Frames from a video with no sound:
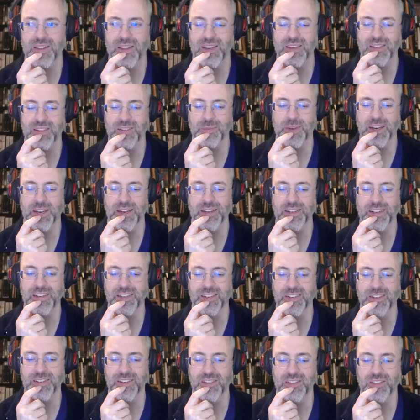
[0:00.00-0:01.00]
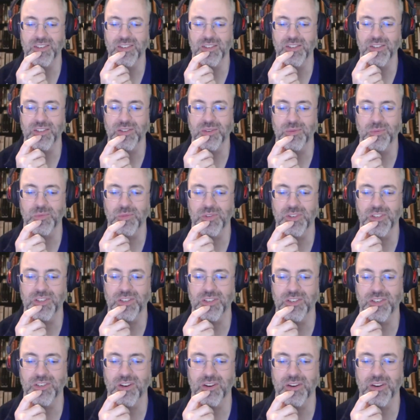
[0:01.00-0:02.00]
that is my idea, is just to
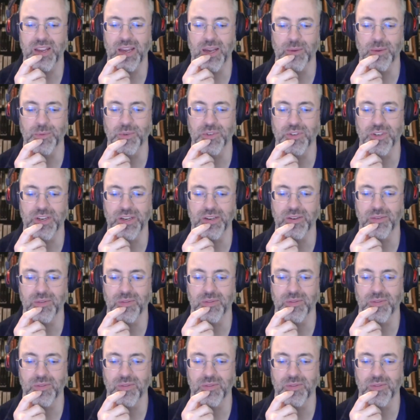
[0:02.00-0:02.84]
start capturing,